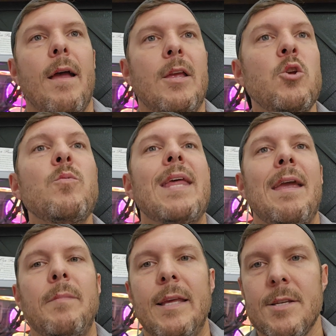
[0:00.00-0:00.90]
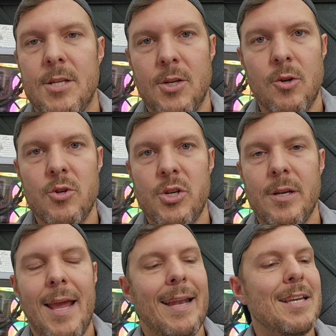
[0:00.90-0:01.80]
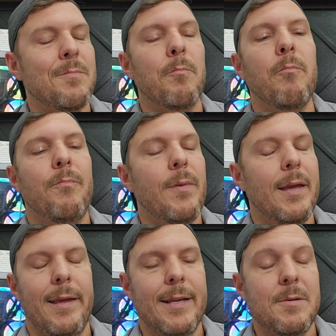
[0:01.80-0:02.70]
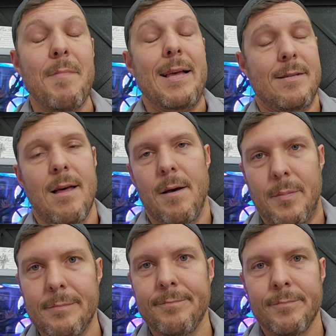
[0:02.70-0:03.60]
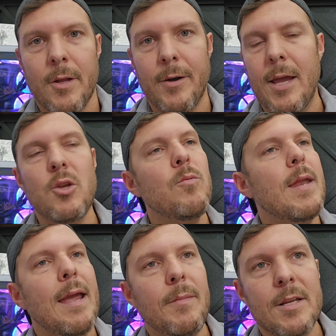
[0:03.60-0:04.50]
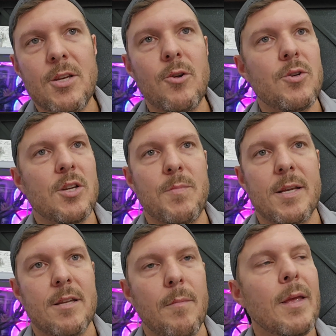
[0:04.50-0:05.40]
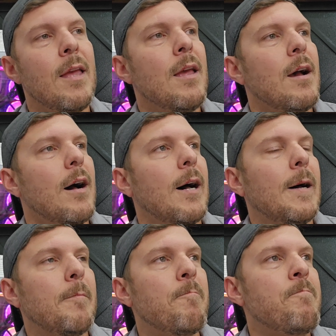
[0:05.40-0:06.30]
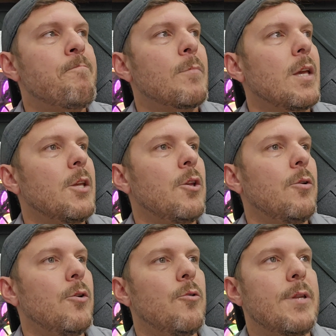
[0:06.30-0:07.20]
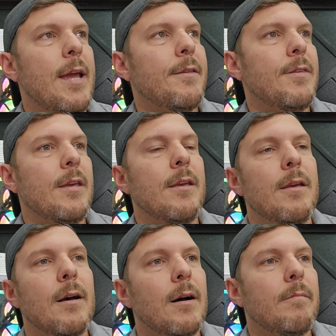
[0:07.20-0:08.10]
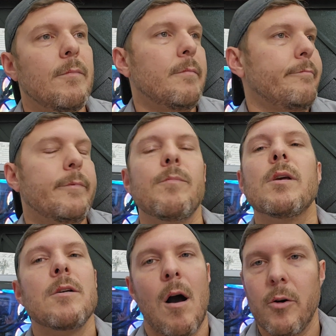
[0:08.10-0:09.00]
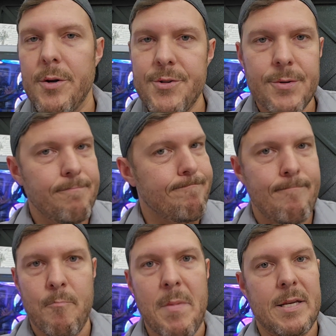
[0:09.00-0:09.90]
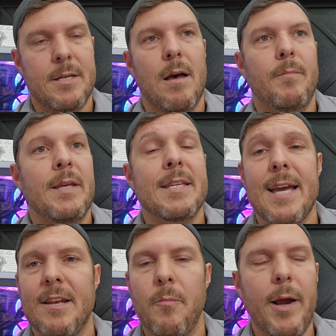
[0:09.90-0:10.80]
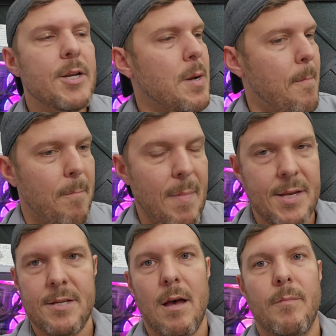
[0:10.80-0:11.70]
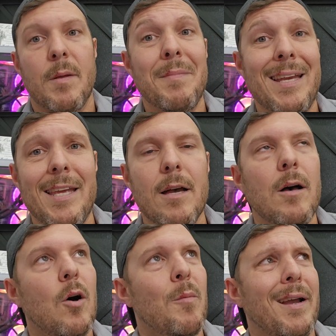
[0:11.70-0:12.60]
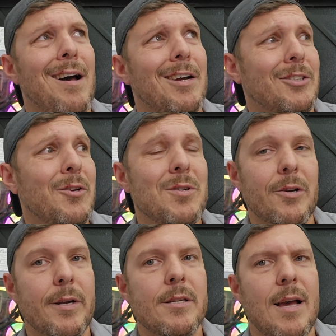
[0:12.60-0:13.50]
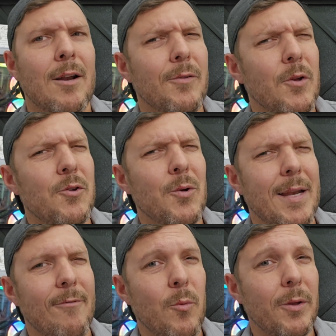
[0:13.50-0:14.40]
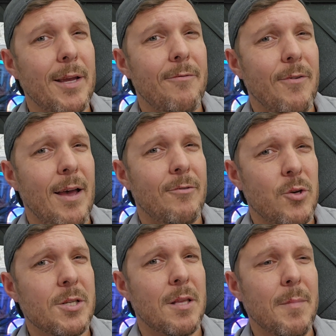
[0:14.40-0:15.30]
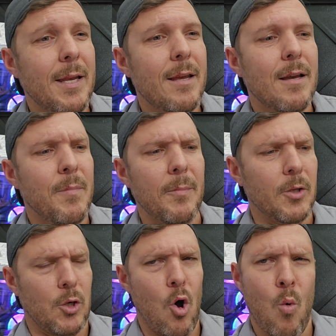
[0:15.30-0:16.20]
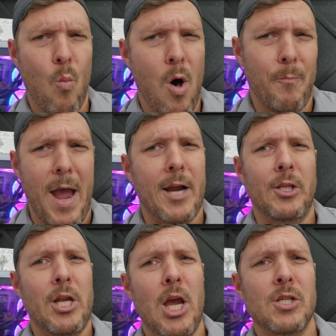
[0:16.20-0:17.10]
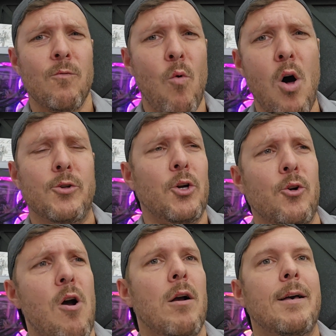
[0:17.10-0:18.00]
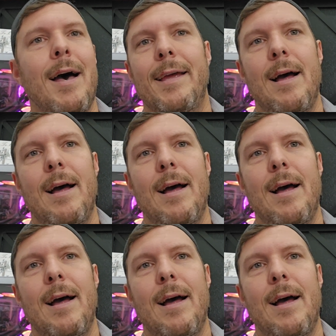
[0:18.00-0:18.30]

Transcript: You name the institution and it's messed up. Okay, you name the institution, it's messed up. You take the Congress, messed up. The executive branch, messed up. The media, oh my gosh, are you serious? I don't know if you could ever really have trust the media. And people think, oh, well, back in the days of Walter Cronkite.